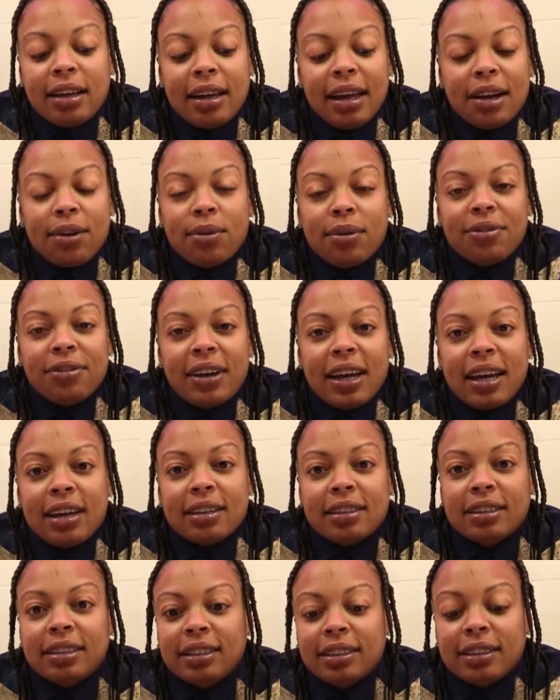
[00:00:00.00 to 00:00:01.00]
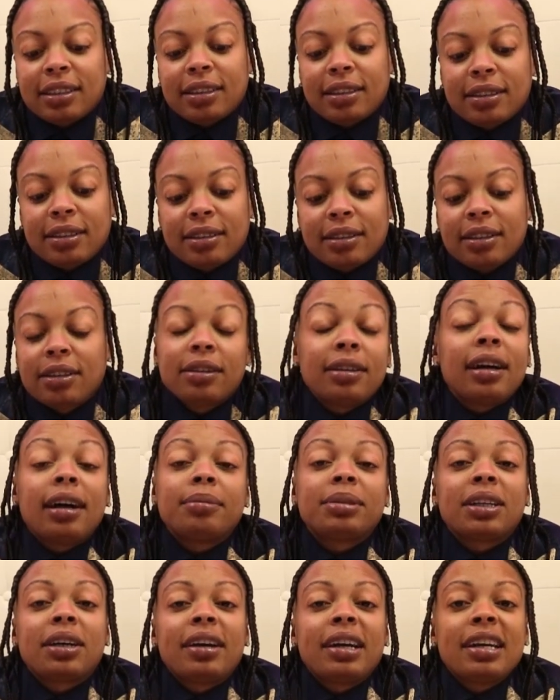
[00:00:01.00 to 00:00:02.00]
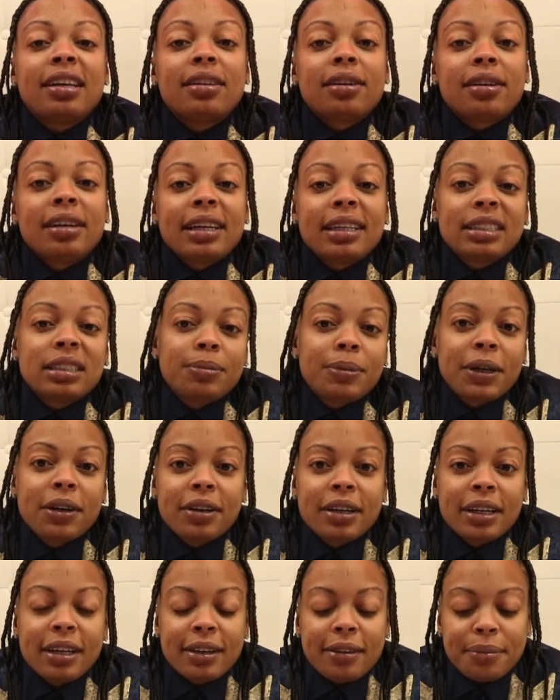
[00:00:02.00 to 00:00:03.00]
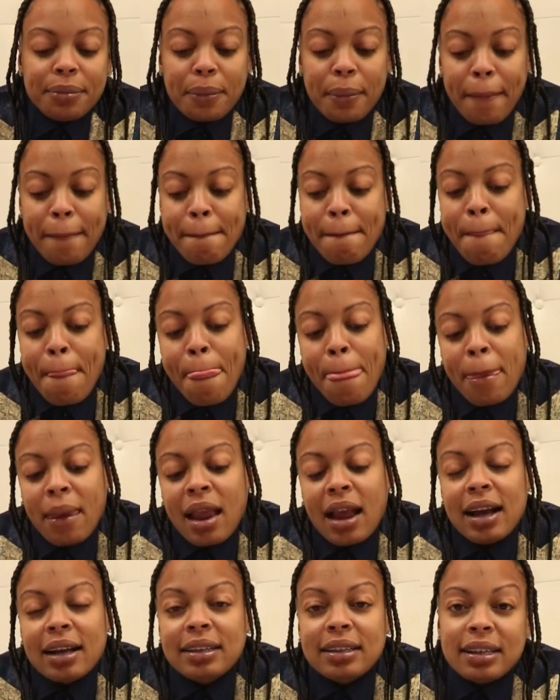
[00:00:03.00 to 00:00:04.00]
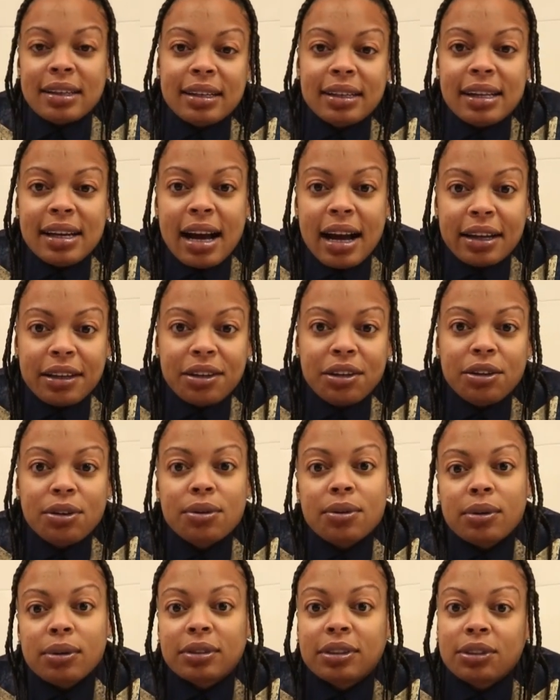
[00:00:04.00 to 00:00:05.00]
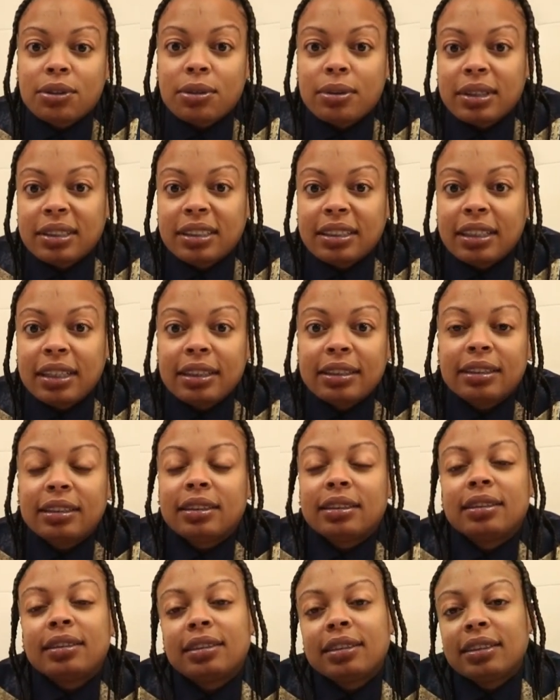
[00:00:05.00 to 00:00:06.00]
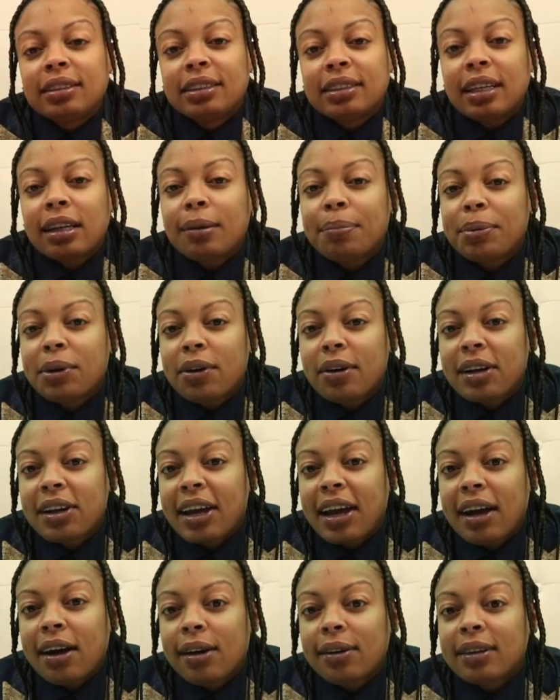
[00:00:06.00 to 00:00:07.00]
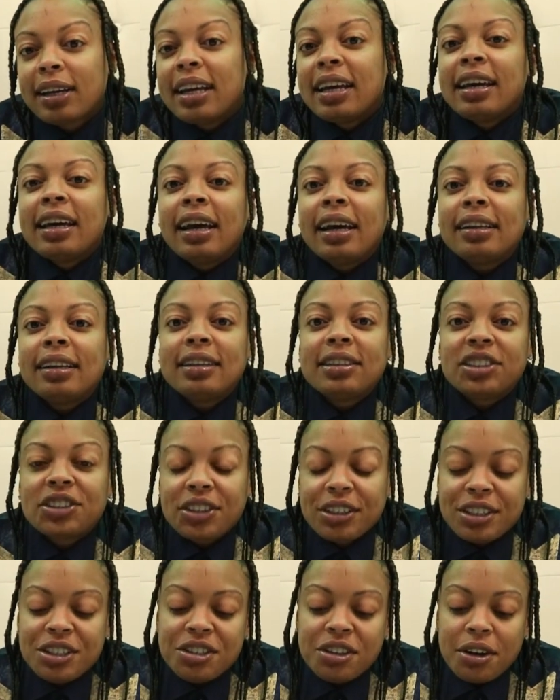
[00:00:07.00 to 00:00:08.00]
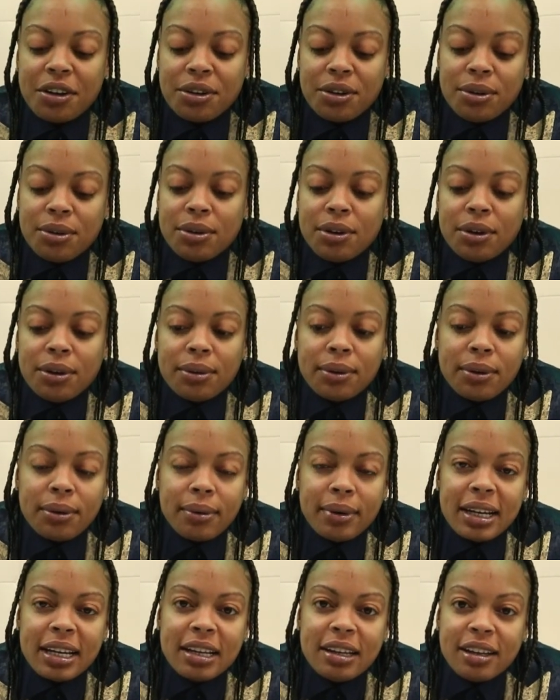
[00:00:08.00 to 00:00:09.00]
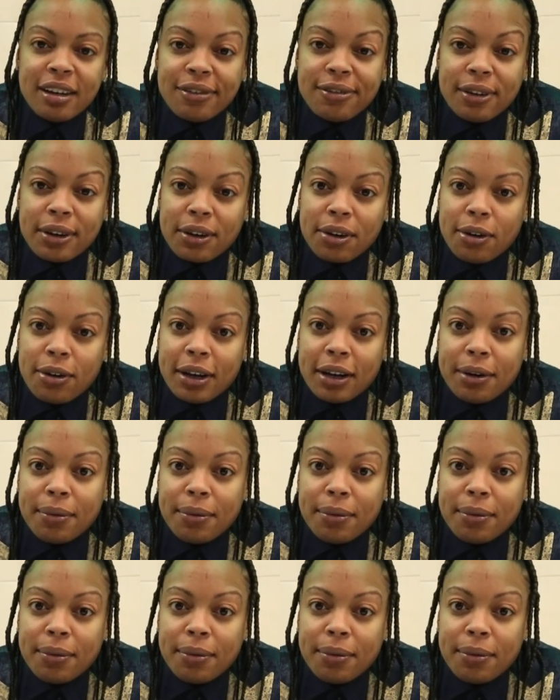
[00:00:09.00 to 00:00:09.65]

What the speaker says: Equifax, either Experian, IdentityIQ, or ScoreSense. Set up your account, and then it's going to show you your 3 different